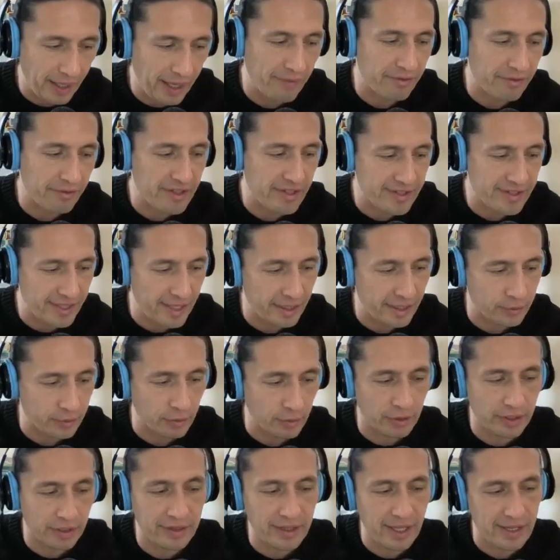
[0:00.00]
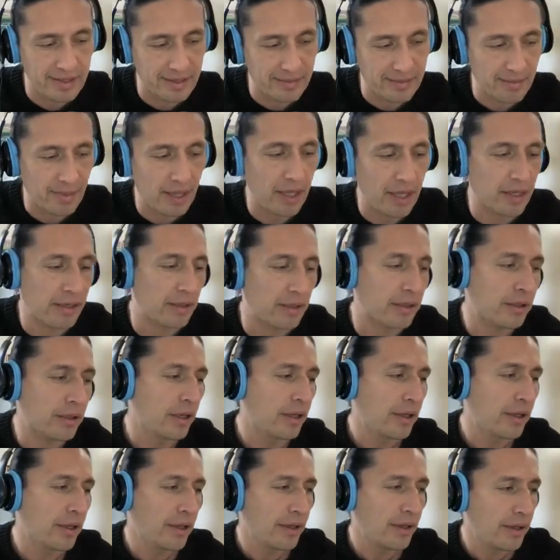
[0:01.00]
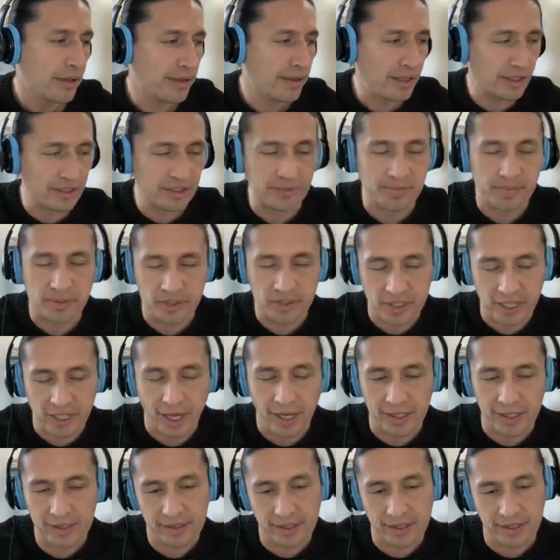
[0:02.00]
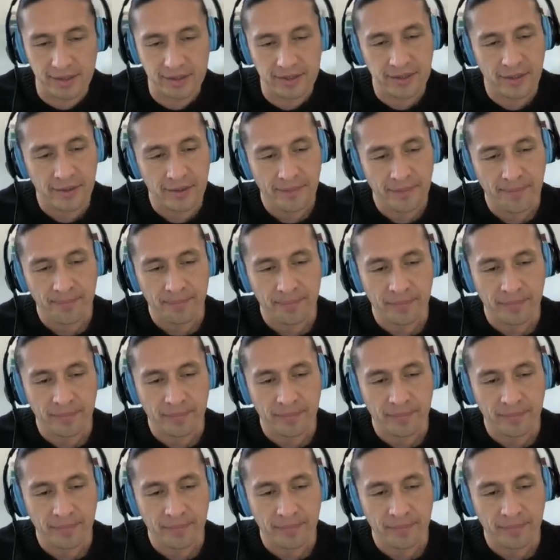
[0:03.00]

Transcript: every sector, it doesn't matter their specialities,